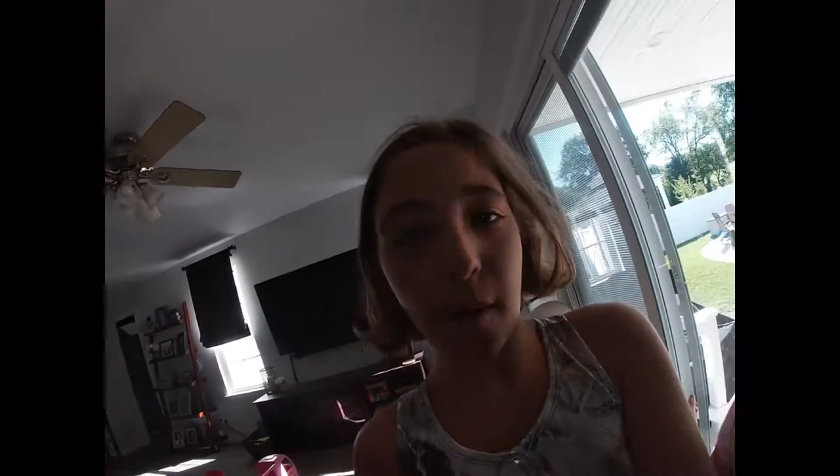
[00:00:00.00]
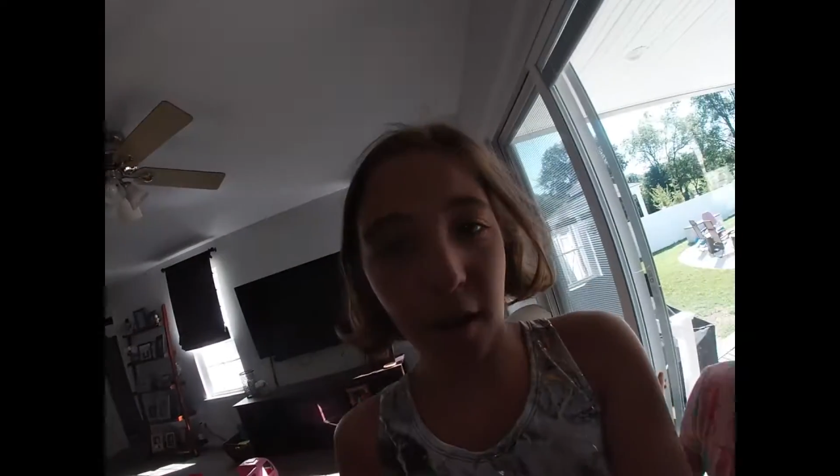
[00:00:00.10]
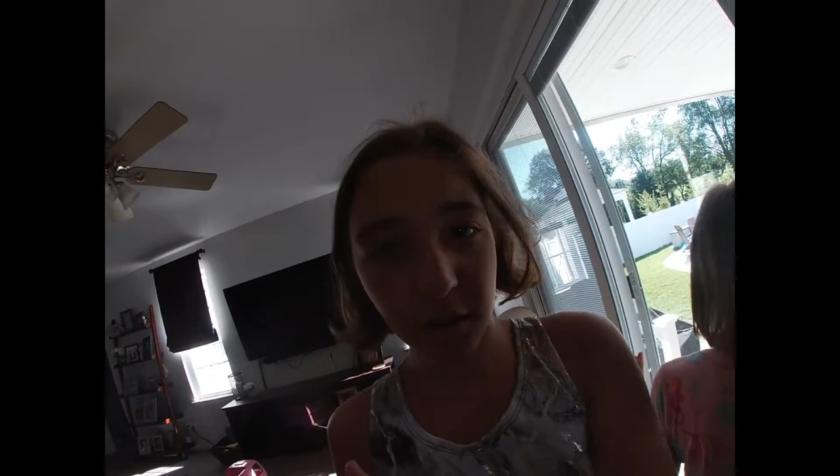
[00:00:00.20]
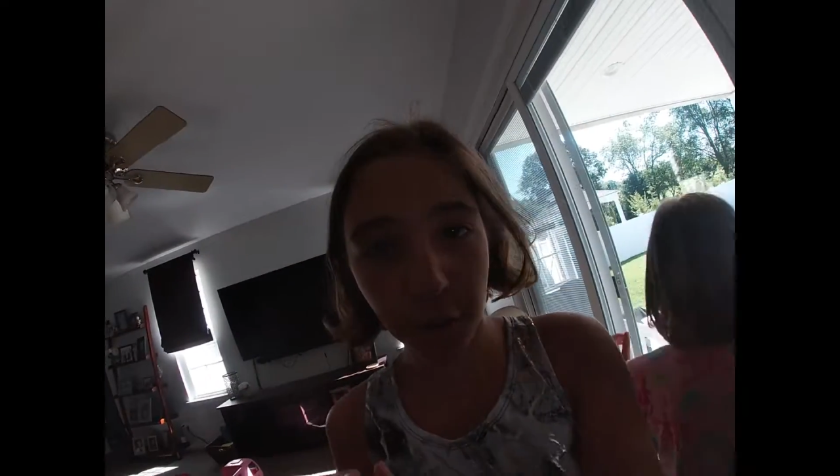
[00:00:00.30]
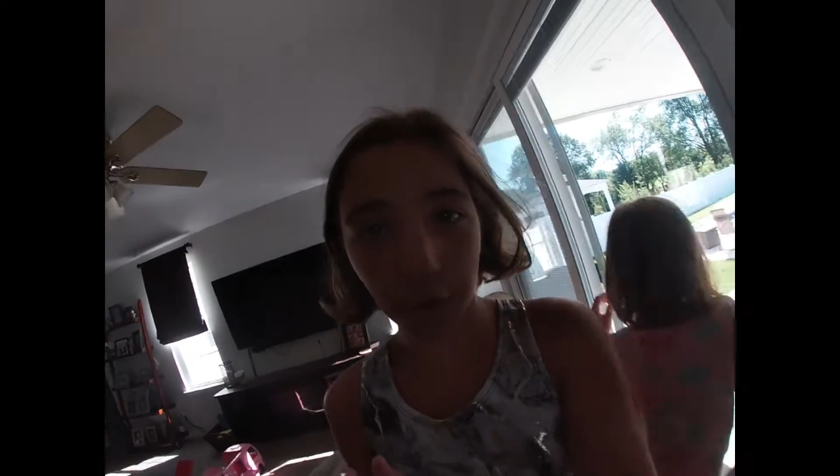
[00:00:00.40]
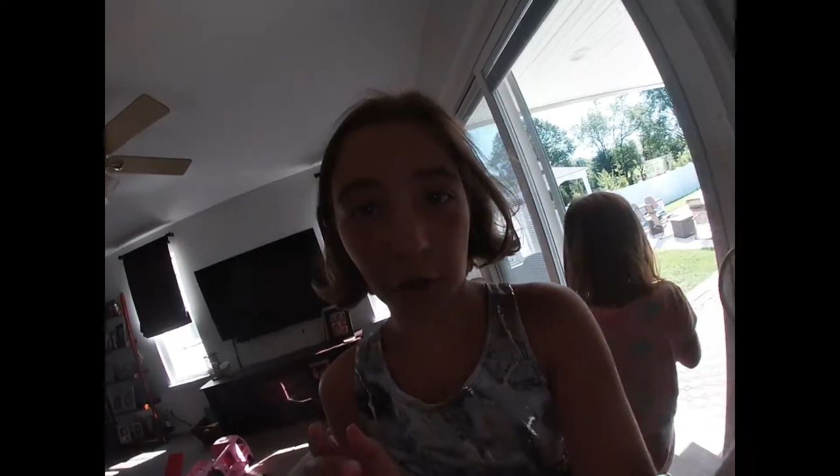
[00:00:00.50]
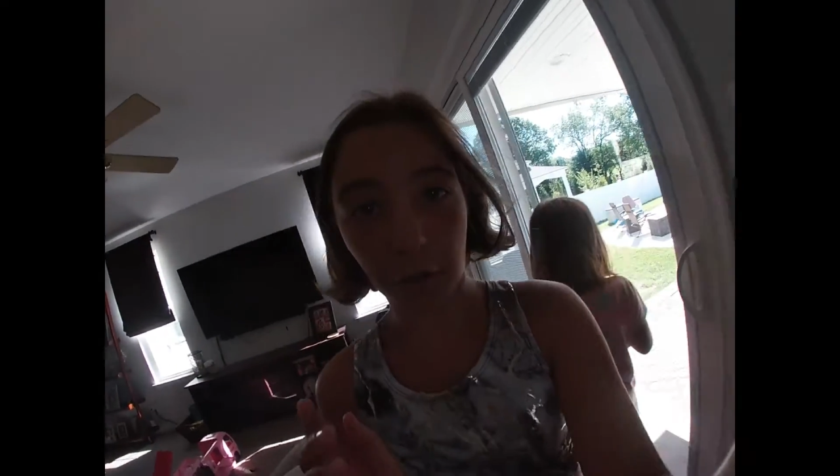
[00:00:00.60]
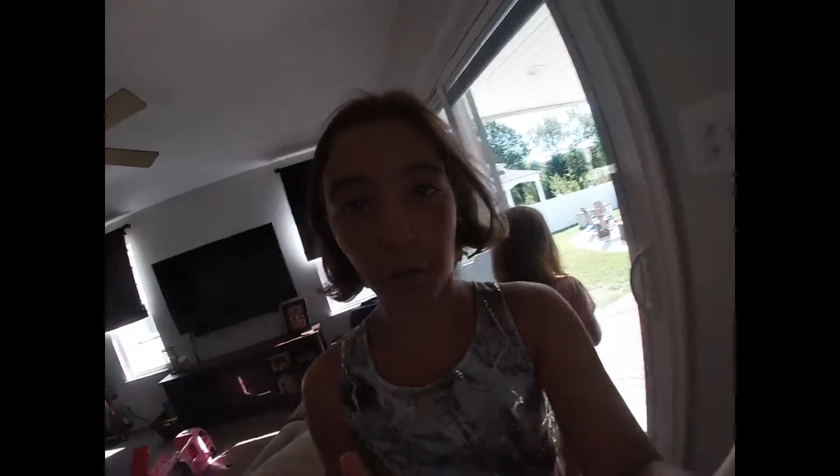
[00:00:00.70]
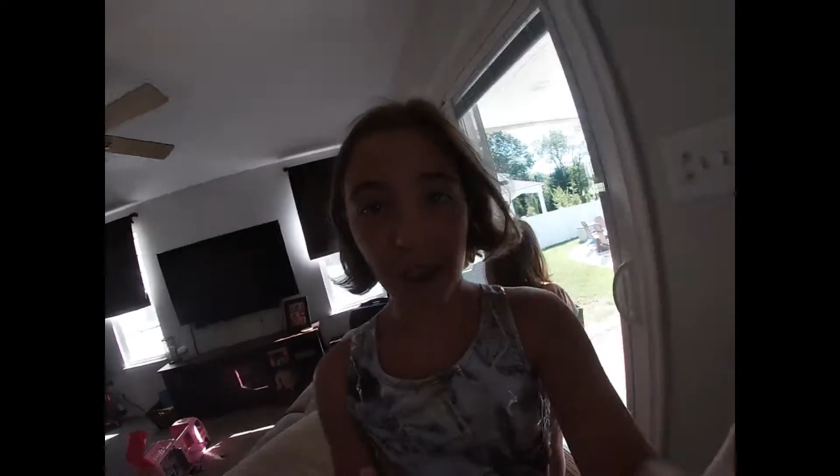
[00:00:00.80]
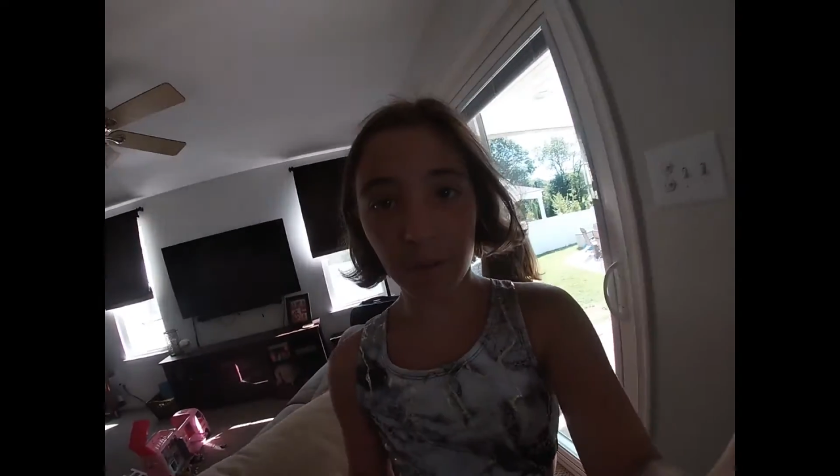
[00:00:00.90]
box for
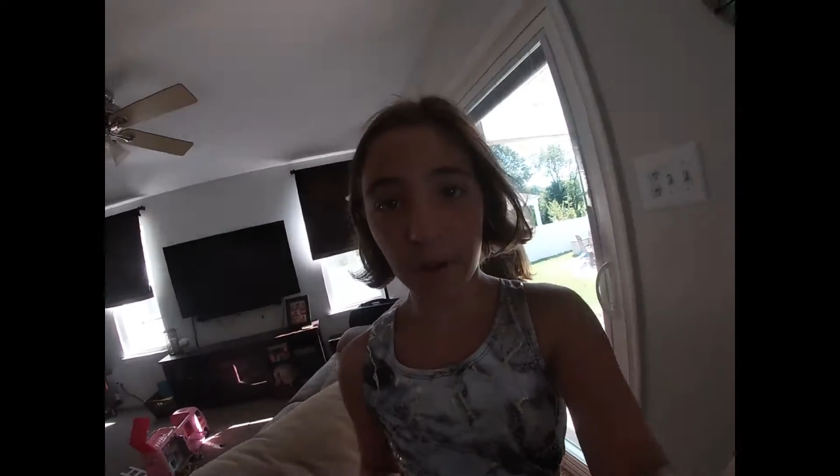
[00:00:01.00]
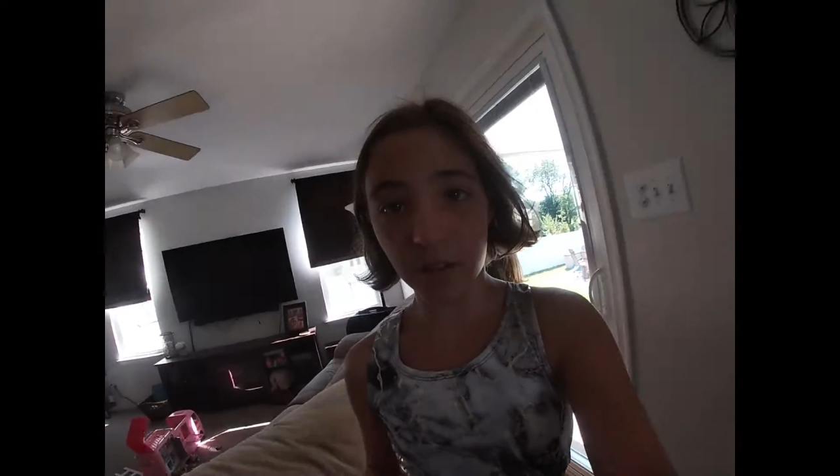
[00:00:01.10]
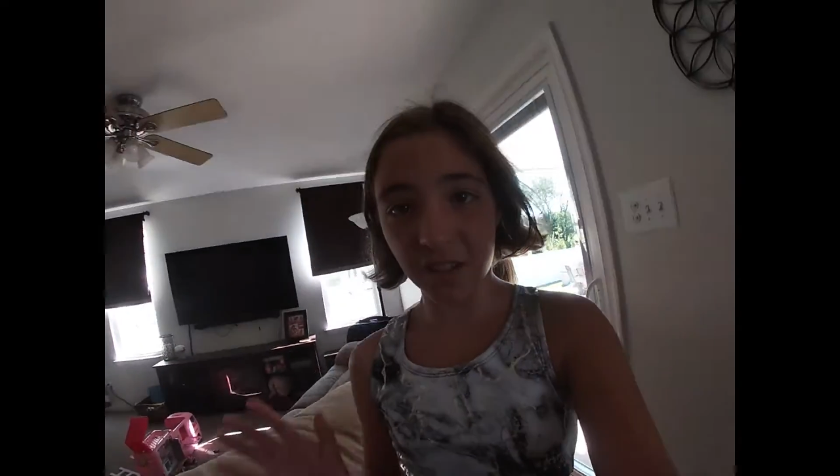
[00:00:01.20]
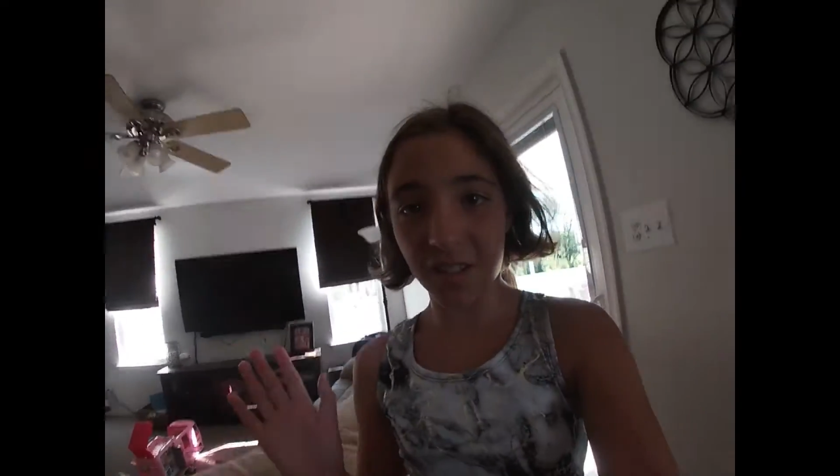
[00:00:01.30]
your fan mail